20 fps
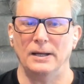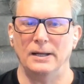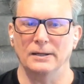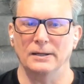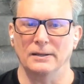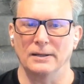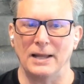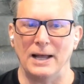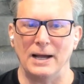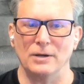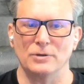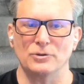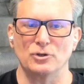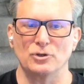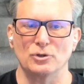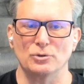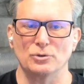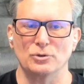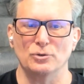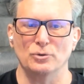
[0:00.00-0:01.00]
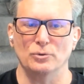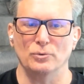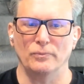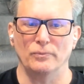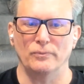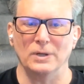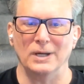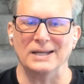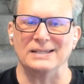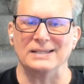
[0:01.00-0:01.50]
it allows you to
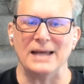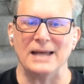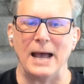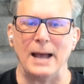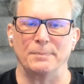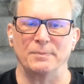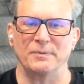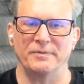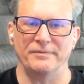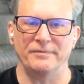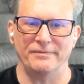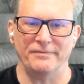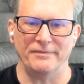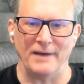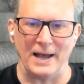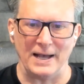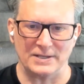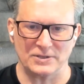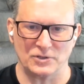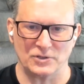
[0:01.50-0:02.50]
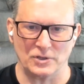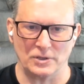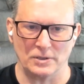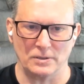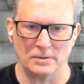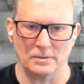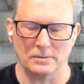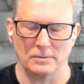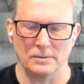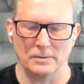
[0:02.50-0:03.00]
adapt
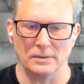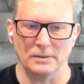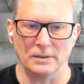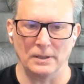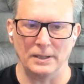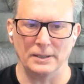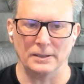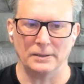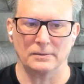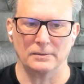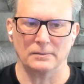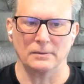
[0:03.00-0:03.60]
faster like